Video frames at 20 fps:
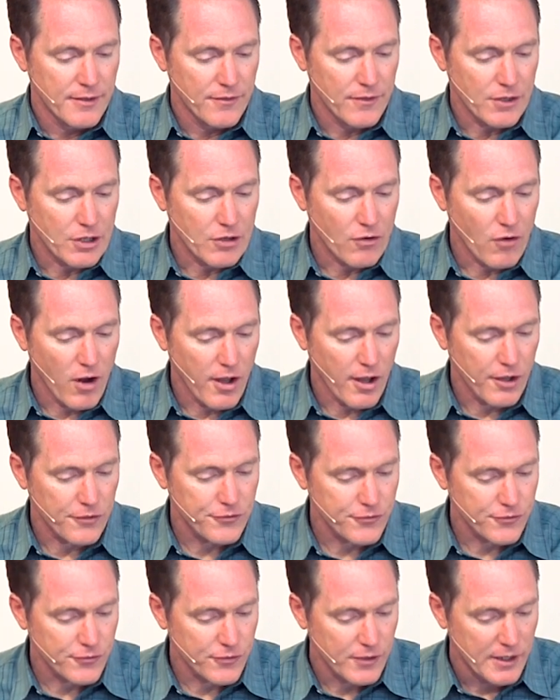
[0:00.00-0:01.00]
The
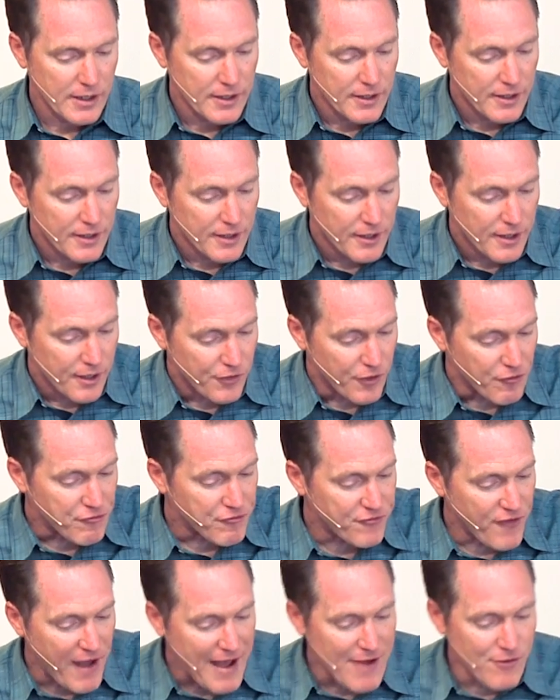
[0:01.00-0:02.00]
cross. The
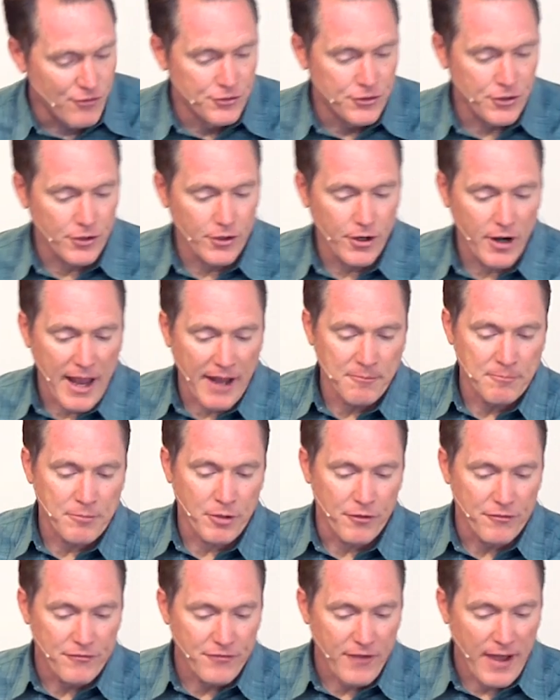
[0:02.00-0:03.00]
founder and
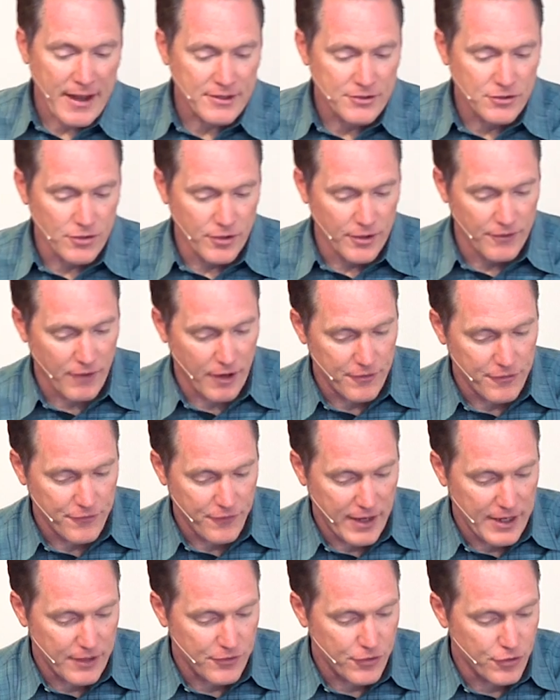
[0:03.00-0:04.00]
perfecter of our
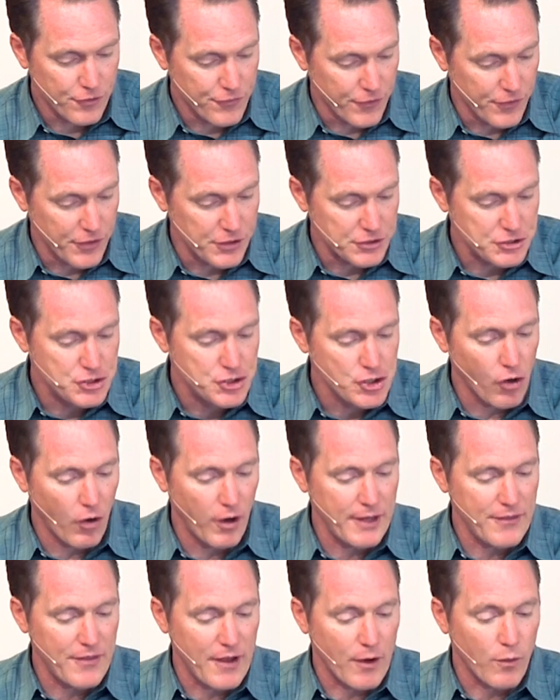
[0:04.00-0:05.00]
faith, who for the
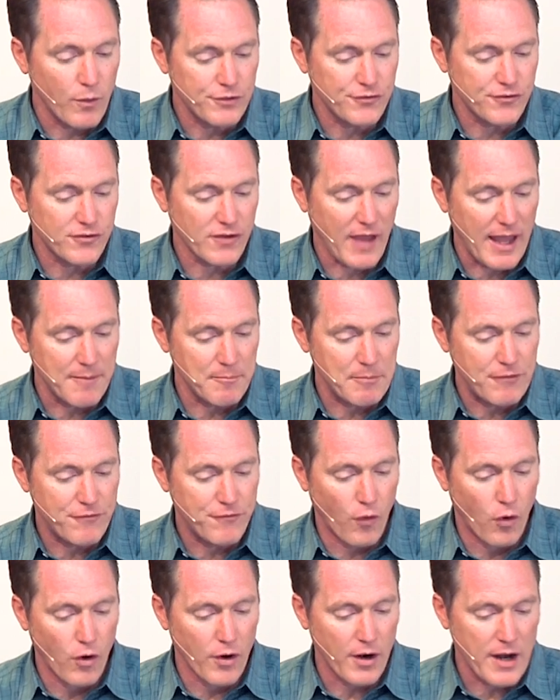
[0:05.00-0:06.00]
joy that was set
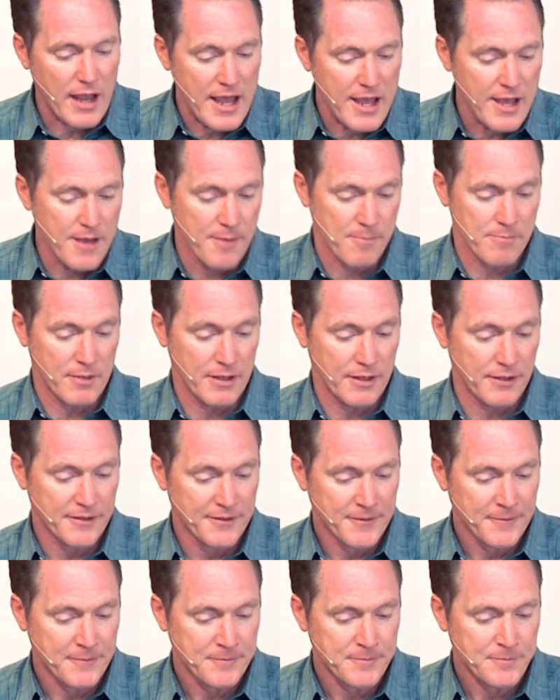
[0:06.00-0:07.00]
before Him
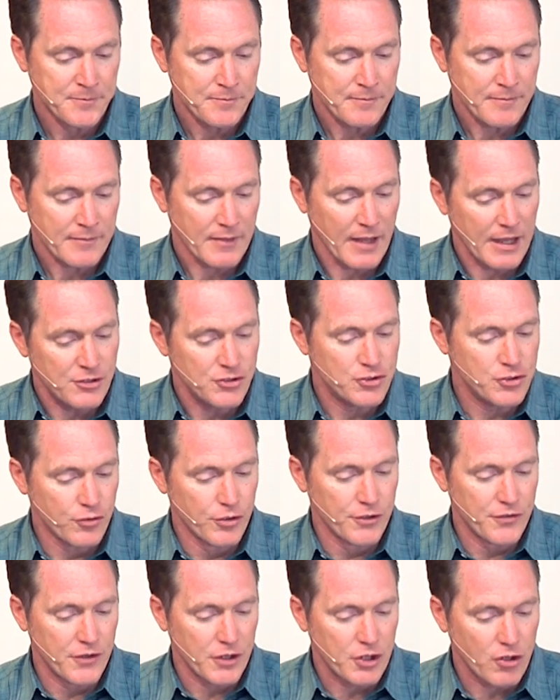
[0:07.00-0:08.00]

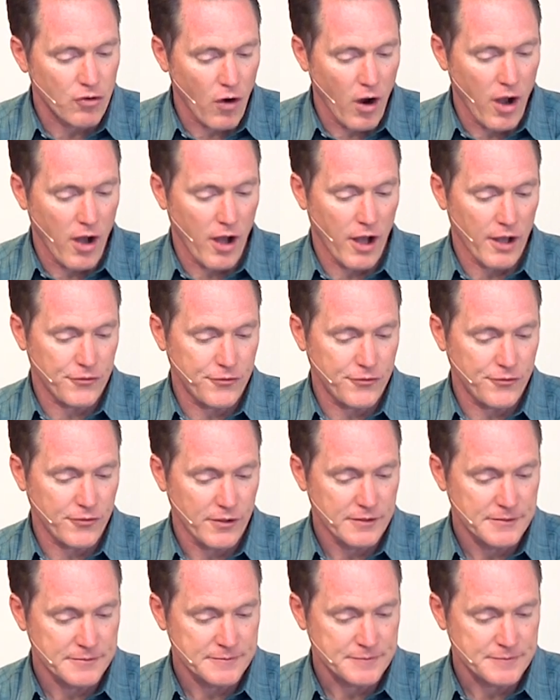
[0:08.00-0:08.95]
endured the cross.